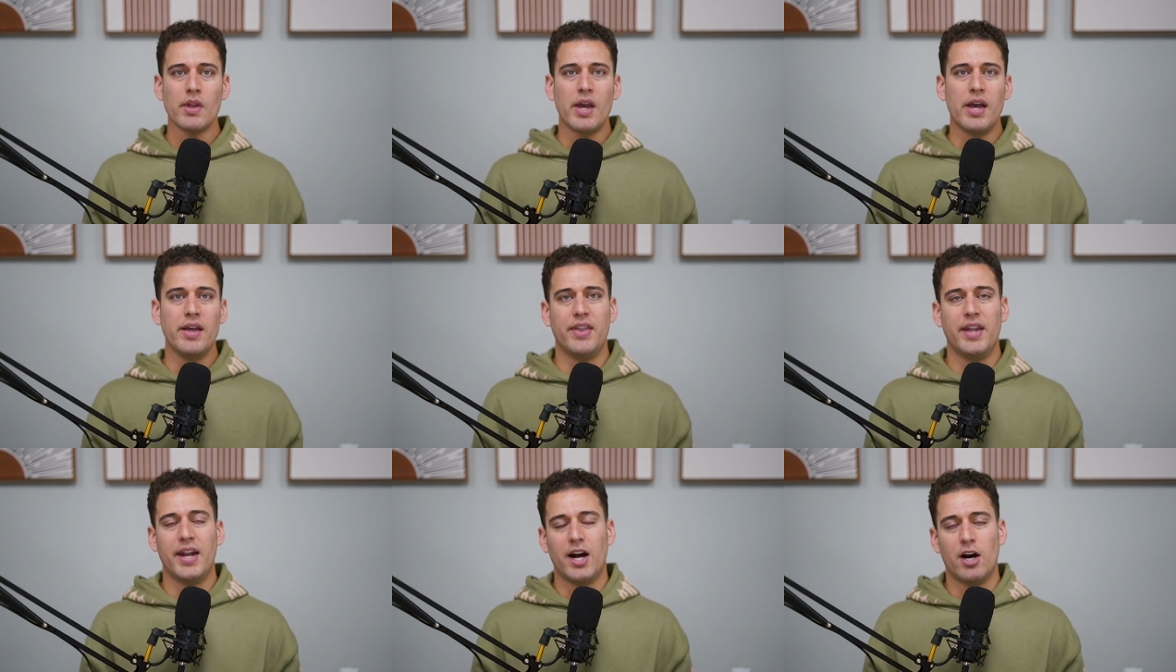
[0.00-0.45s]

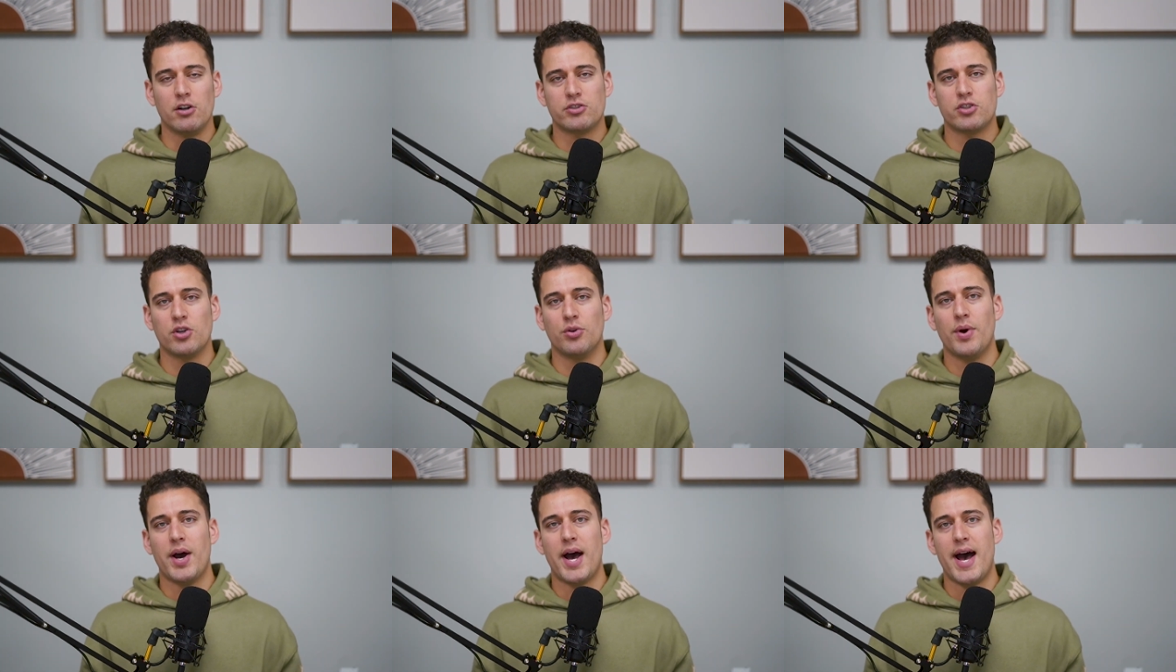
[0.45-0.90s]
And then I
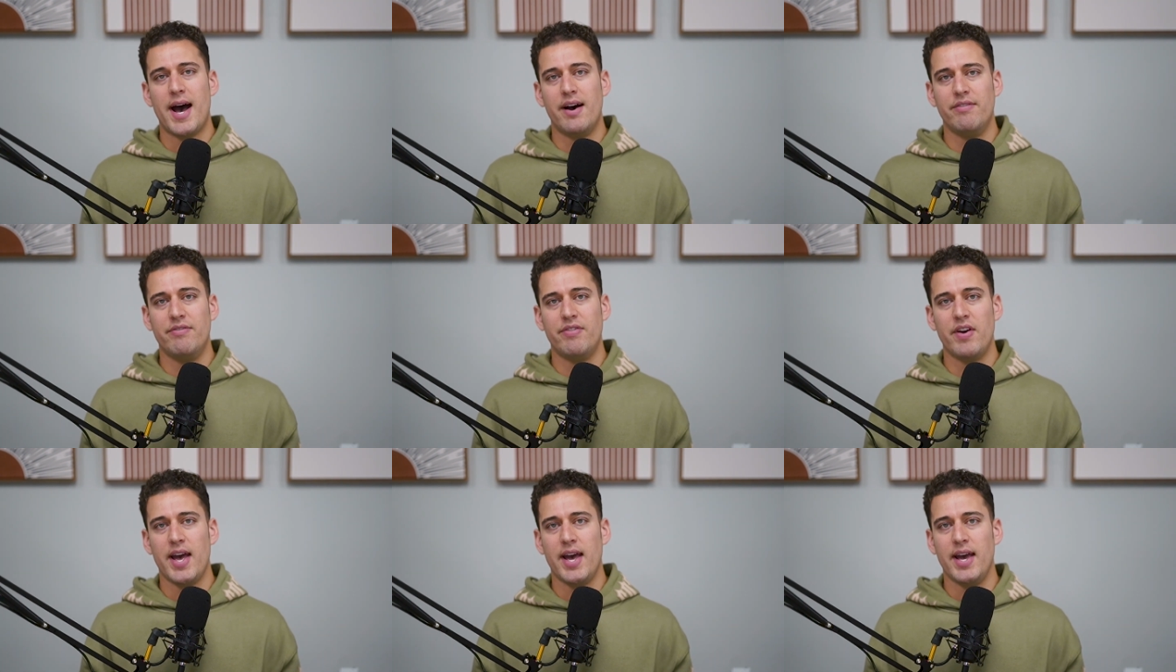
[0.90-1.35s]
also
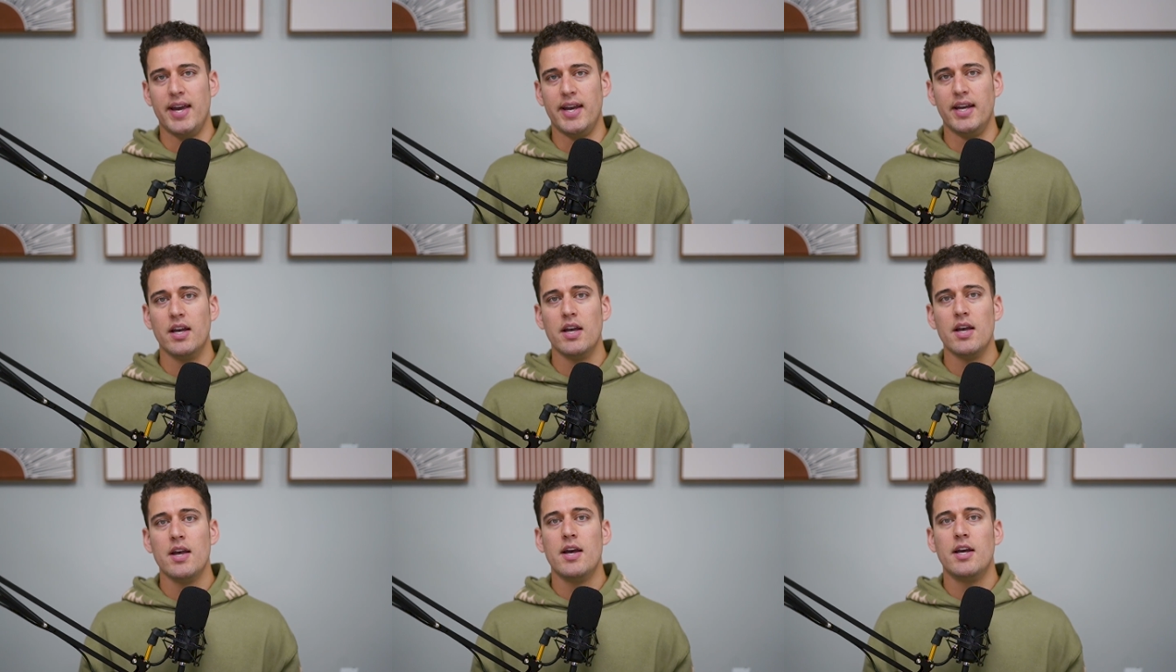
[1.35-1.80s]
have
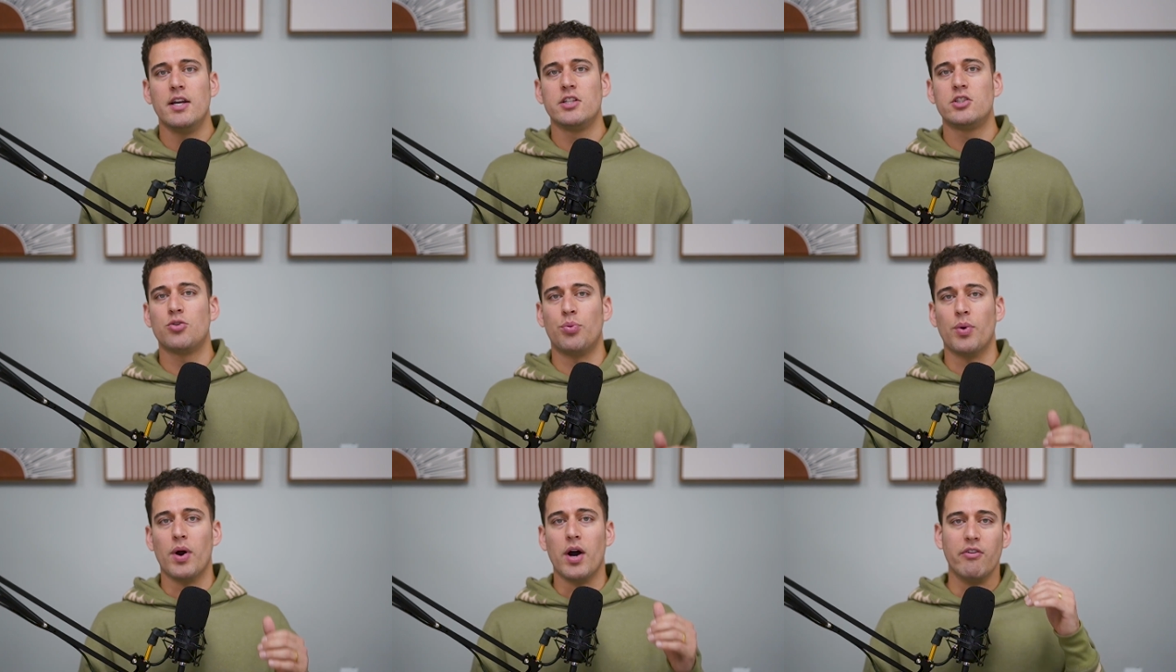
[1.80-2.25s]
a
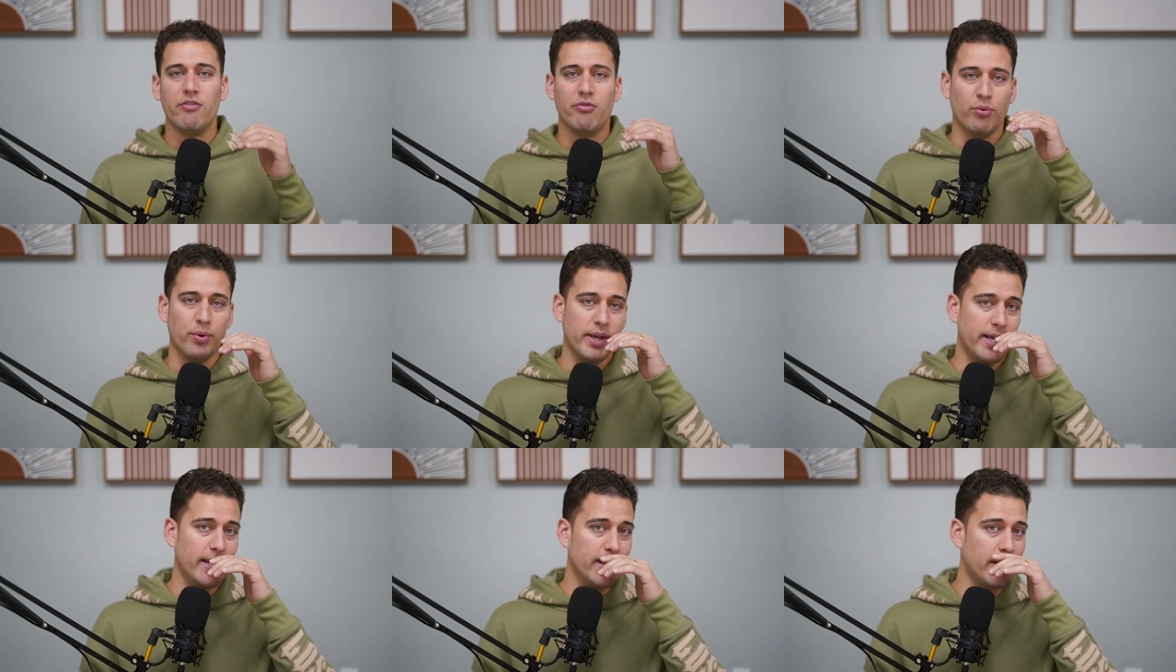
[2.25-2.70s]

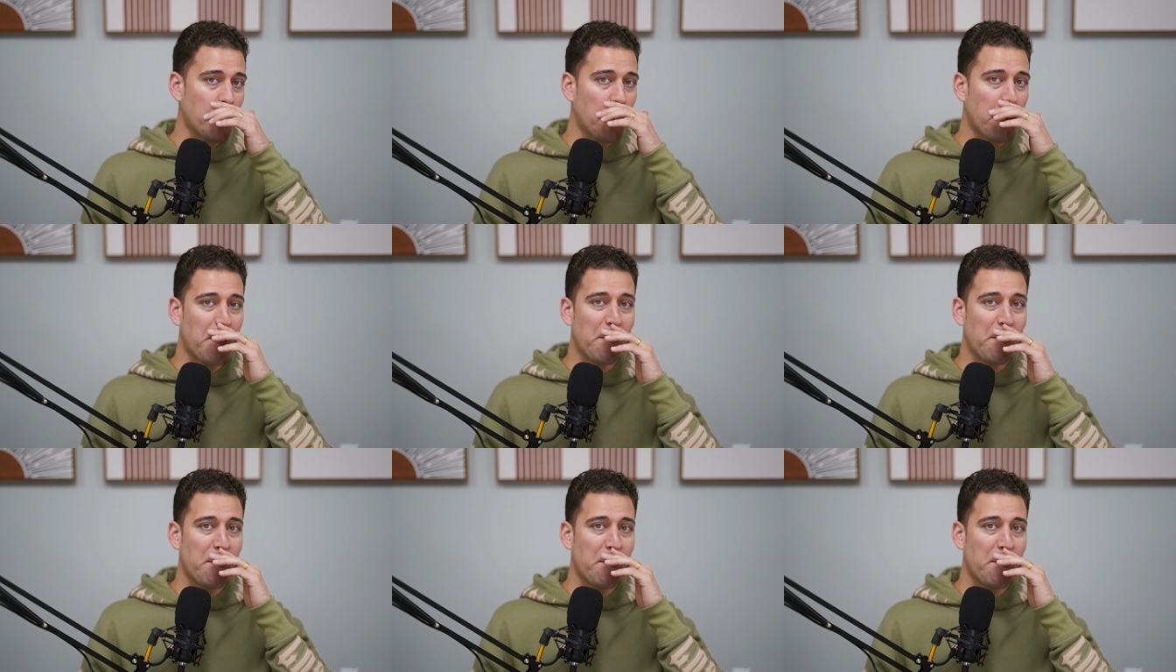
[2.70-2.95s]
12-week